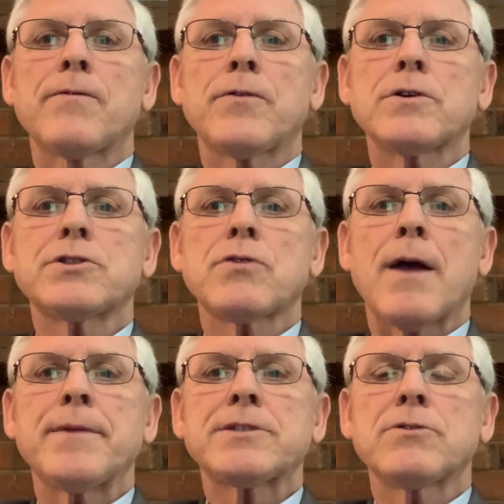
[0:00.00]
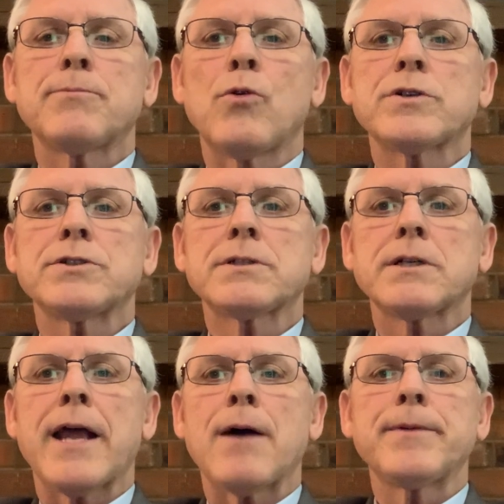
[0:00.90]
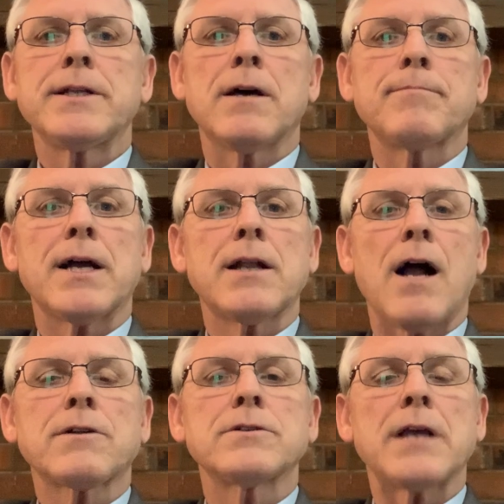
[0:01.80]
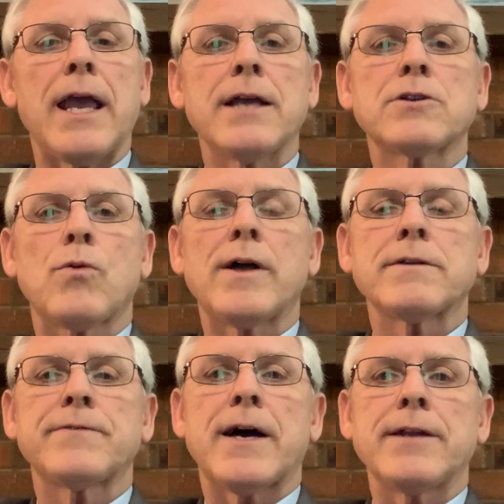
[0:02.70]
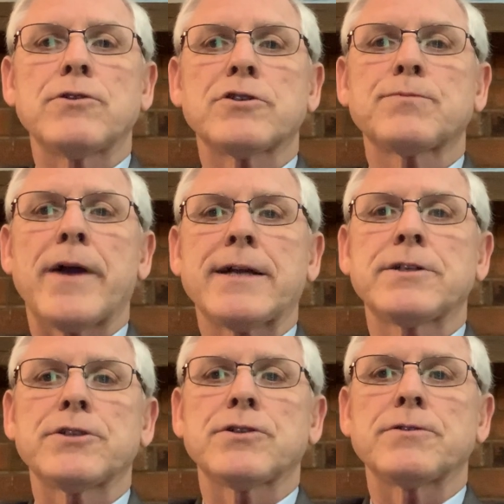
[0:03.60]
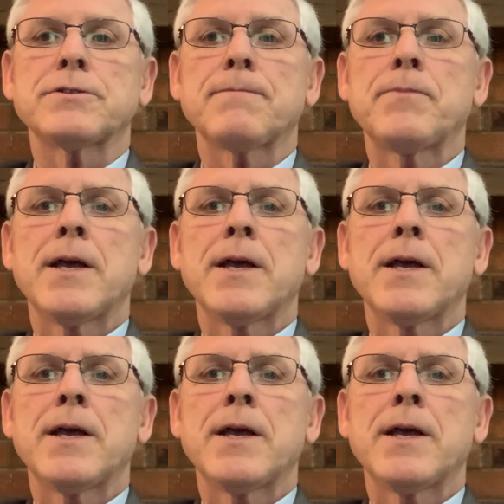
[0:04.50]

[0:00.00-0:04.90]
First trimester abortions can now be done by doctors and qualified nurse practitioners.